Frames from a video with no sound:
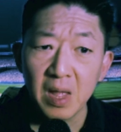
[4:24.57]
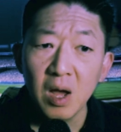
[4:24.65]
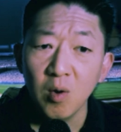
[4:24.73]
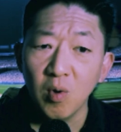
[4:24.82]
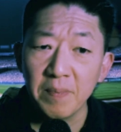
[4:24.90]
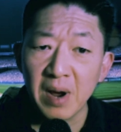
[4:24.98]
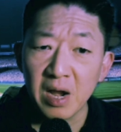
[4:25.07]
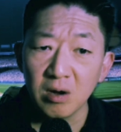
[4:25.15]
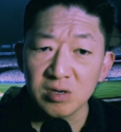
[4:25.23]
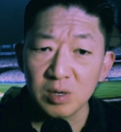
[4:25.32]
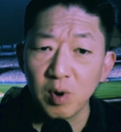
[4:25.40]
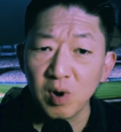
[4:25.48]
One might
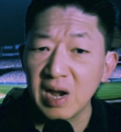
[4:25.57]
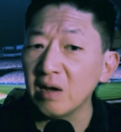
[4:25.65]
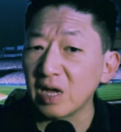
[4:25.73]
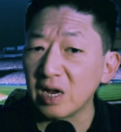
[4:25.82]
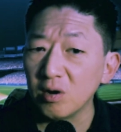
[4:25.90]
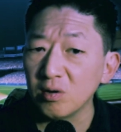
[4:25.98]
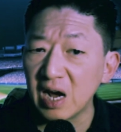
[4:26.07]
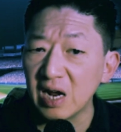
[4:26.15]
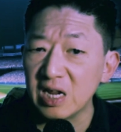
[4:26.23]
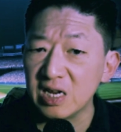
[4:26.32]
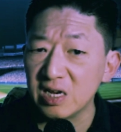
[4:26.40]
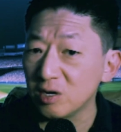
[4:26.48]
also point out that
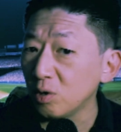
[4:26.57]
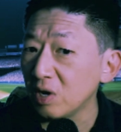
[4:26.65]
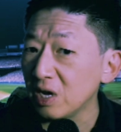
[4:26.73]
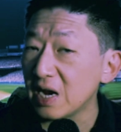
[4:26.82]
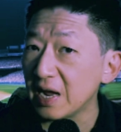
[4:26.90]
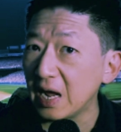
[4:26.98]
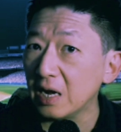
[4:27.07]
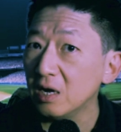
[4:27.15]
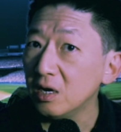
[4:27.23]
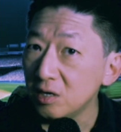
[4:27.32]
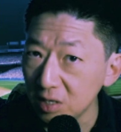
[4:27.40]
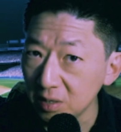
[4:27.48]
OHTANI is only taking
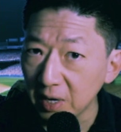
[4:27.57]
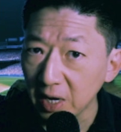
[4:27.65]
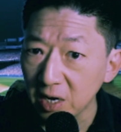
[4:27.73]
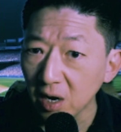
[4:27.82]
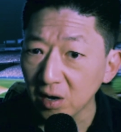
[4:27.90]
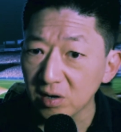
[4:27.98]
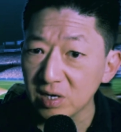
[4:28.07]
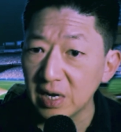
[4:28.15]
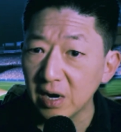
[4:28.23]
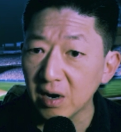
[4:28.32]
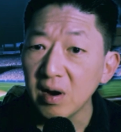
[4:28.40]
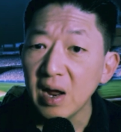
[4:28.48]
$2 million a
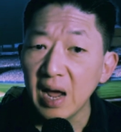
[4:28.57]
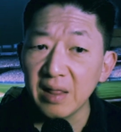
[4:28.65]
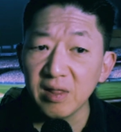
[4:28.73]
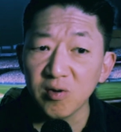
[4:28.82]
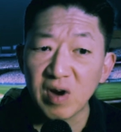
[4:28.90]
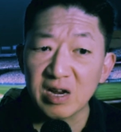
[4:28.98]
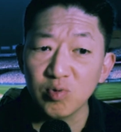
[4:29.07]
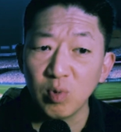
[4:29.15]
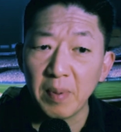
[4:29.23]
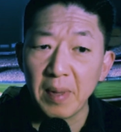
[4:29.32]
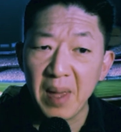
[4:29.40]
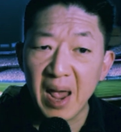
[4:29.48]
year, and the rest will
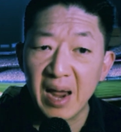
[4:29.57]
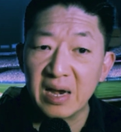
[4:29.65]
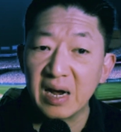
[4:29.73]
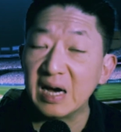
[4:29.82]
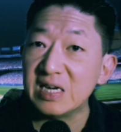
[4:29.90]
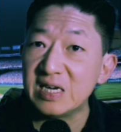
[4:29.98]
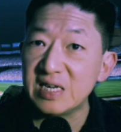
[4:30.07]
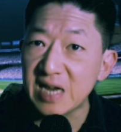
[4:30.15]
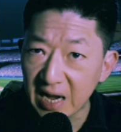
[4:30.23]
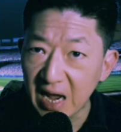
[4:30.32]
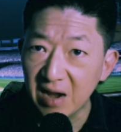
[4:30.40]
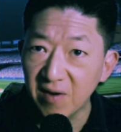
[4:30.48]
be paid a
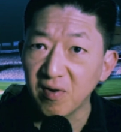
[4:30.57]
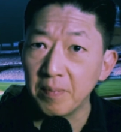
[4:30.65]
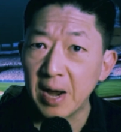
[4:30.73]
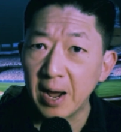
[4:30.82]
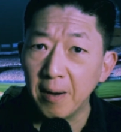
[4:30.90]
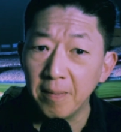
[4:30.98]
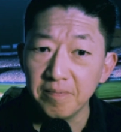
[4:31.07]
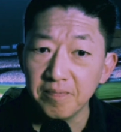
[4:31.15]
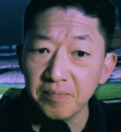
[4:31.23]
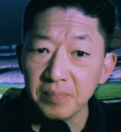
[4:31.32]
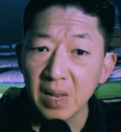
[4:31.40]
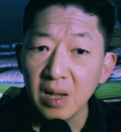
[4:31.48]
decade from now.
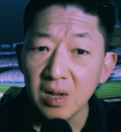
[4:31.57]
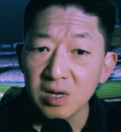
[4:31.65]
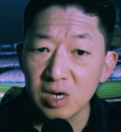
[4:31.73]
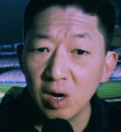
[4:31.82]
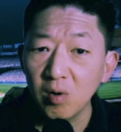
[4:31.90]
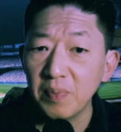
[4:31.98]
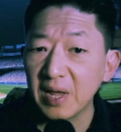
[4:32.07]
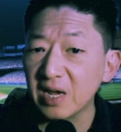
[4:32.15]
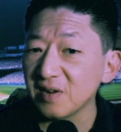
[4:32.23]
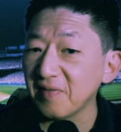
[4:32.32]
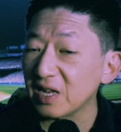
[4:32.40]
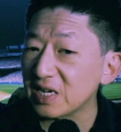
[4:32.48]
So, because
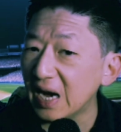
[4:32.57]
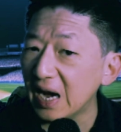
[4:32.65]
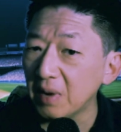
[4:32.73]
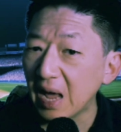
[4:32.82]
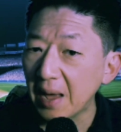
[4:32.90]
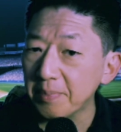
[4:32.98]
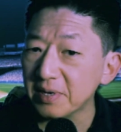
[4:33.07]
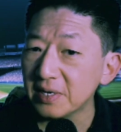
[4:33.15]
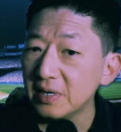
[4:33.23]
of the time lapse,